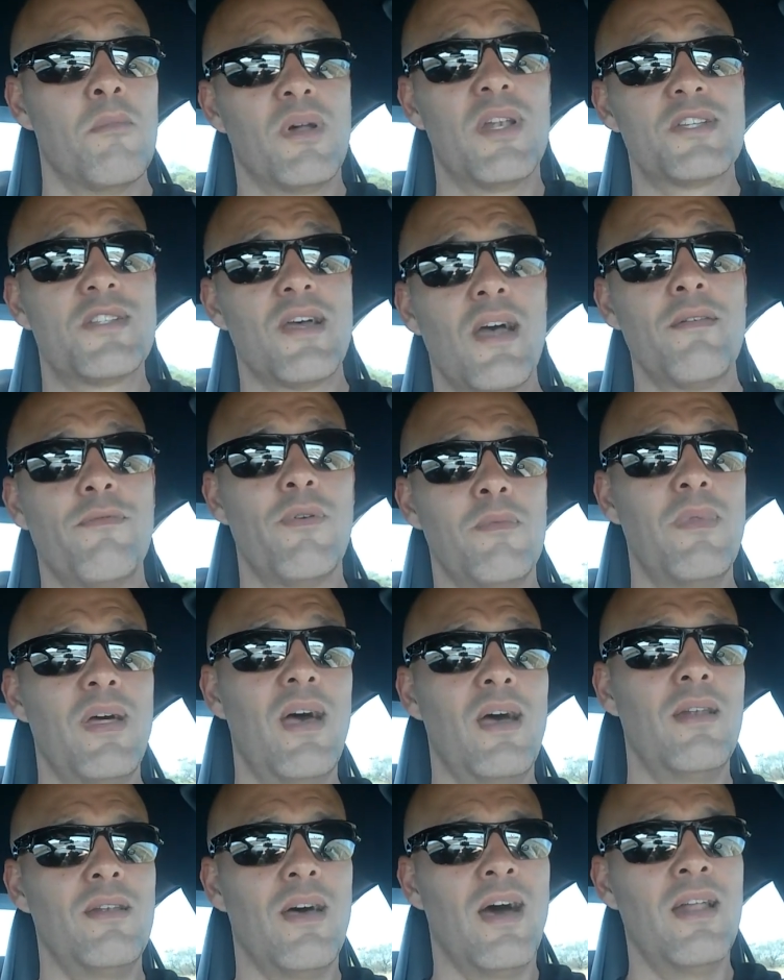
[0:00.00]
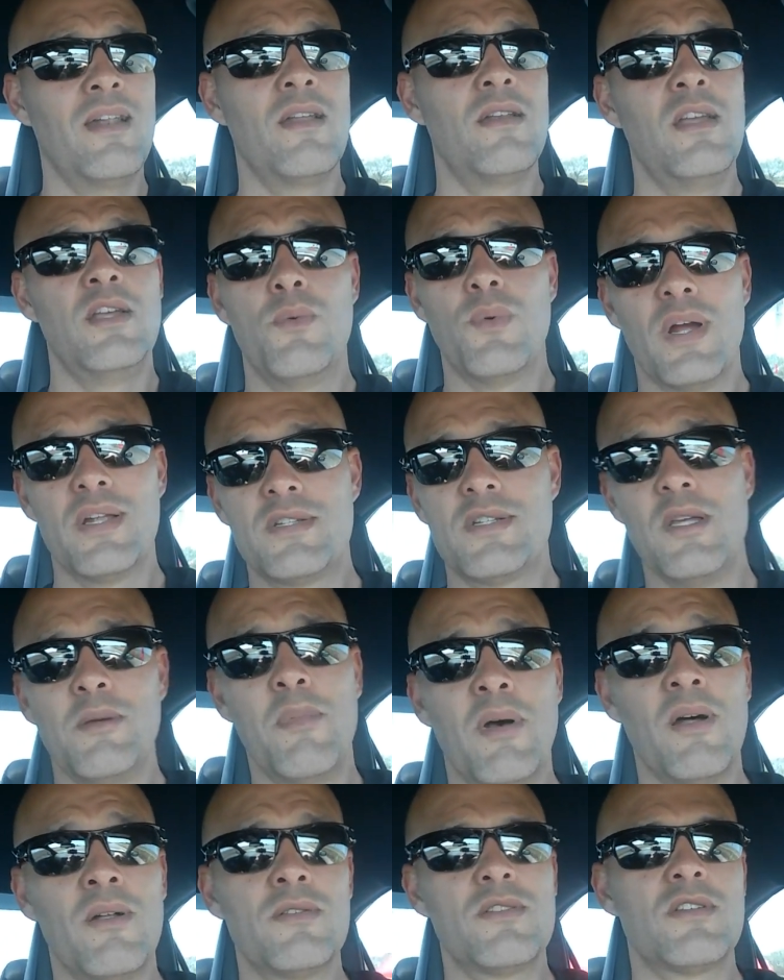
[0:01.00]
But aside from that, I didn't need red
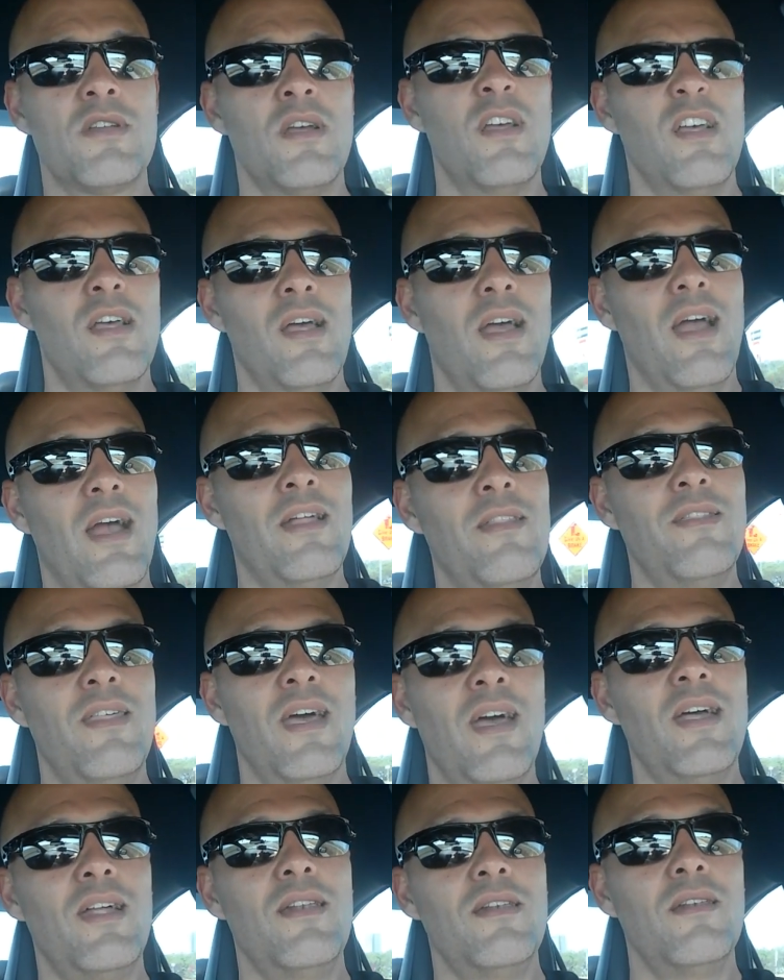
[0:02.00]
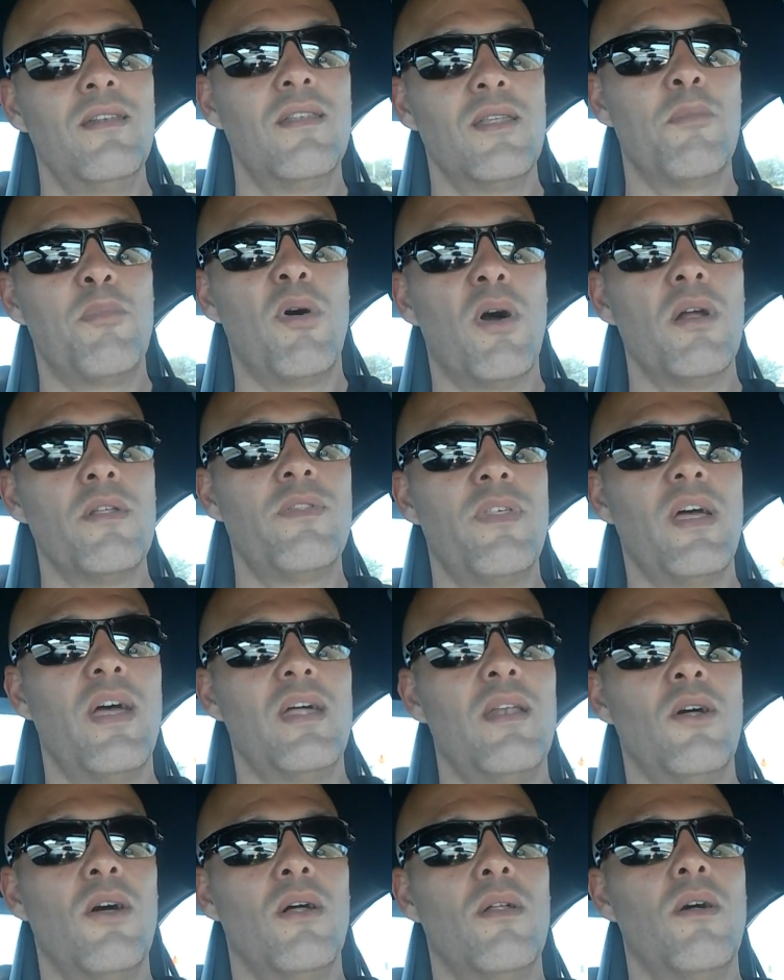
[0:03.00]
seat belts. And then the part
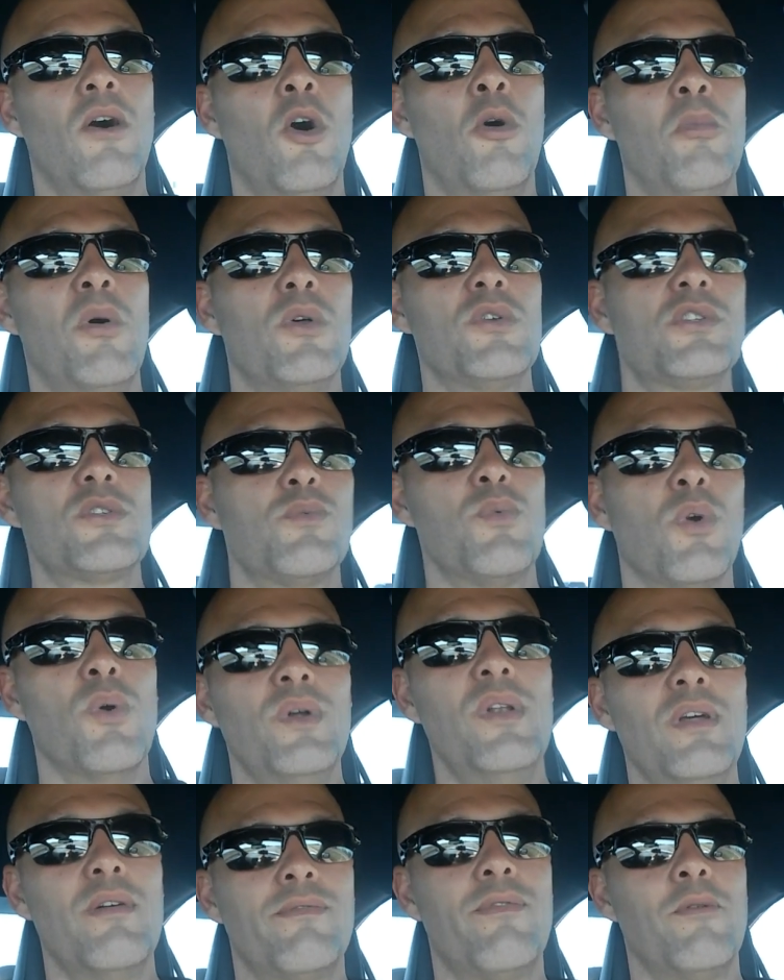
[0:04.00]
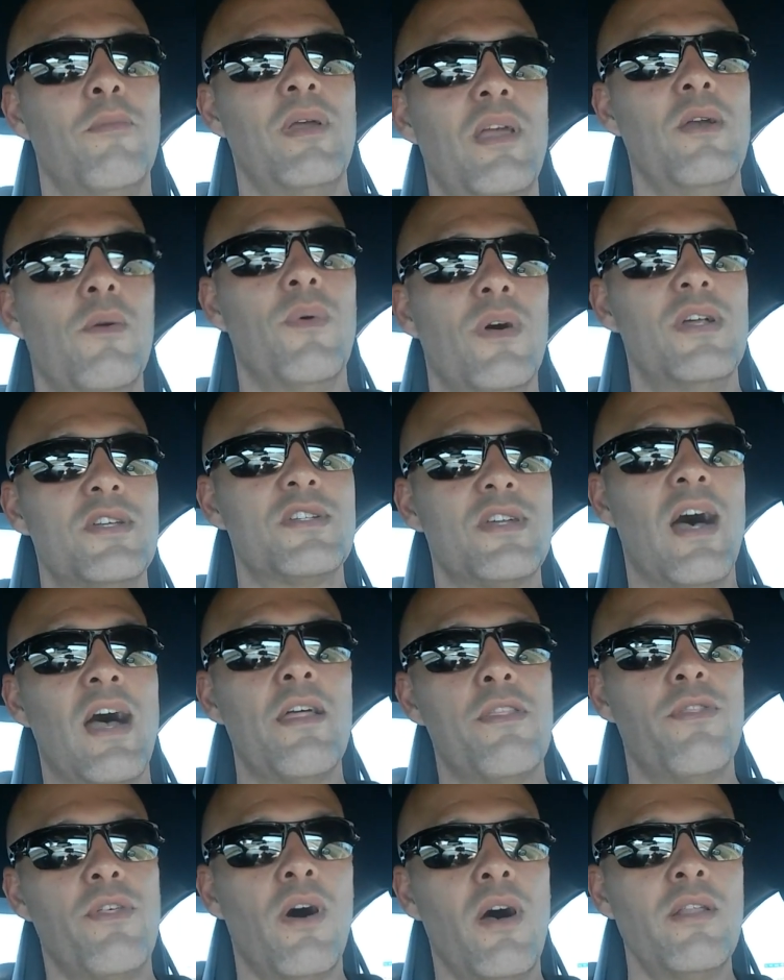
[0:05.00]
that almost ruined it for me was
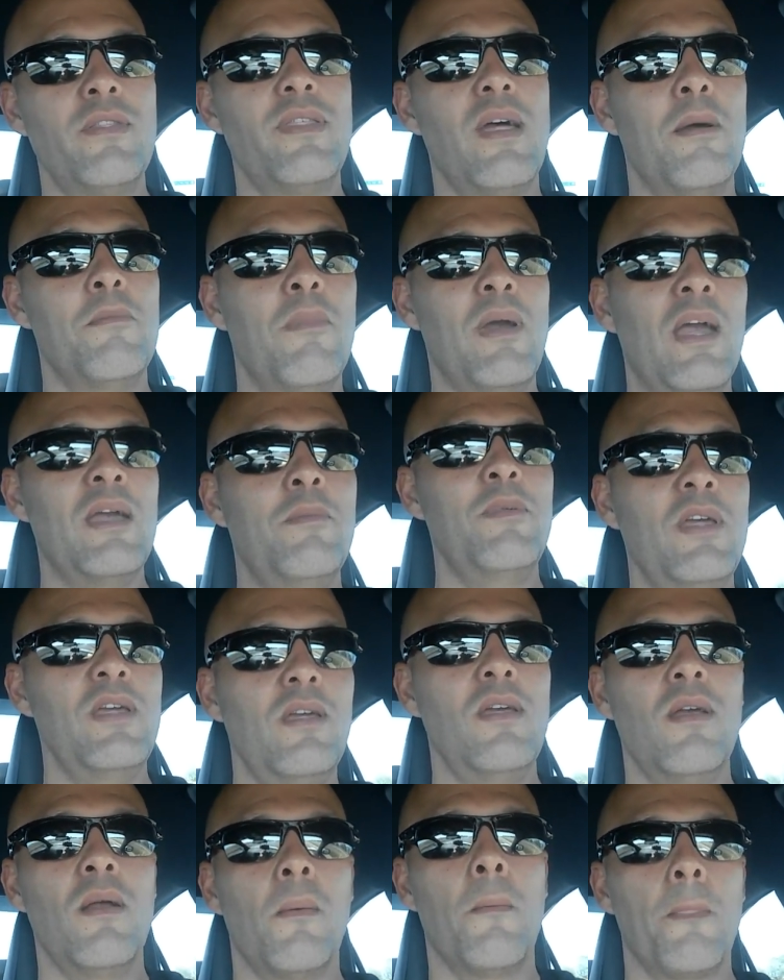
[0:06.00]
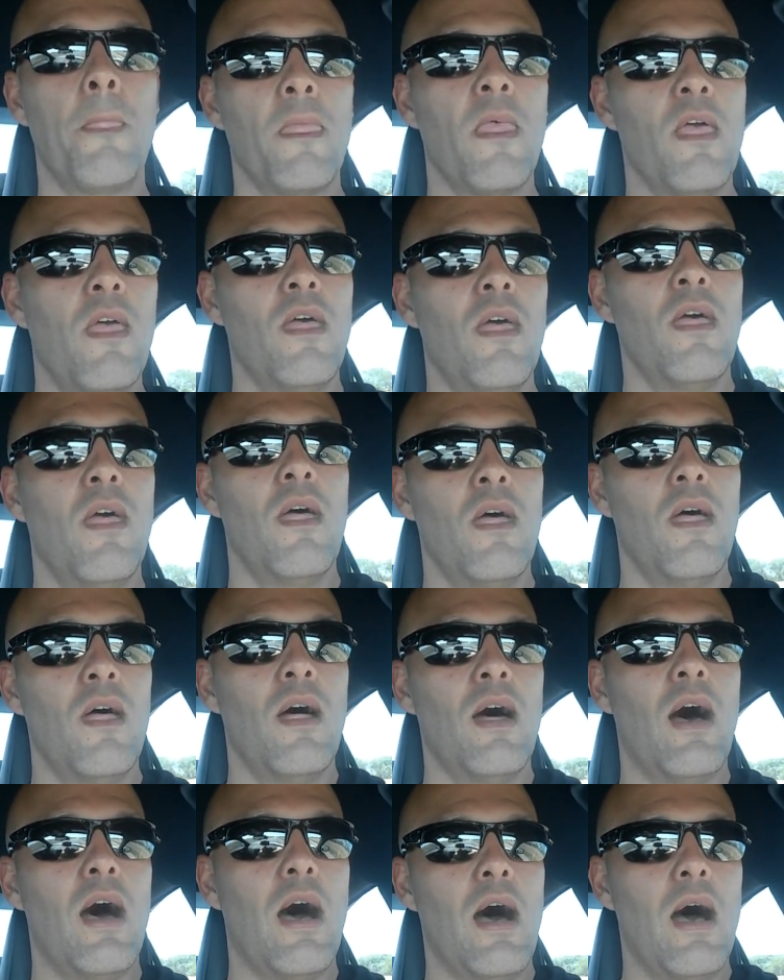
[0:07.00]
I thought that maybe
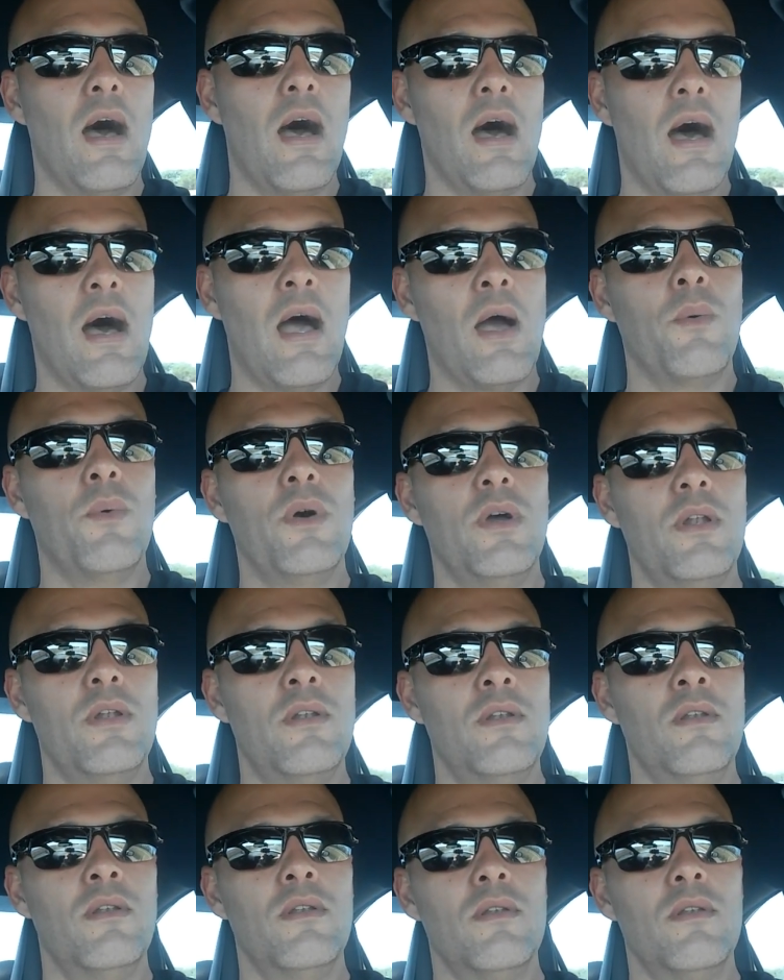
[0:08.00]
I would,